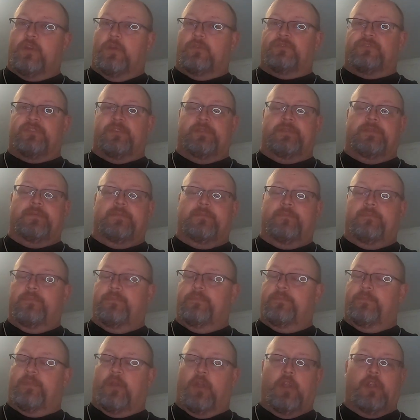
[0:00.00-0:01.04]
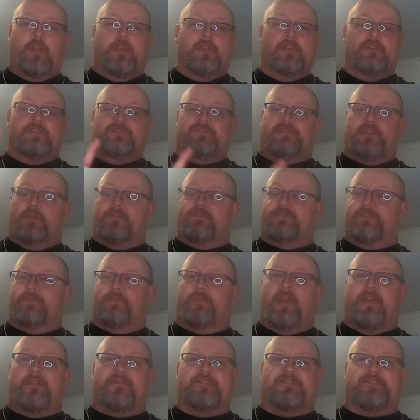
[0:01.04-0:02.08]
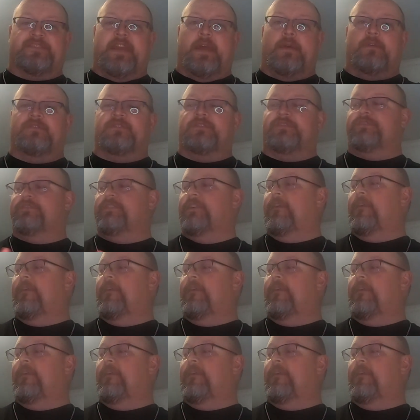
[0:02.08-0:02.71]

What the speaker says: Toasted burgers, toasted breakfast sandwiches.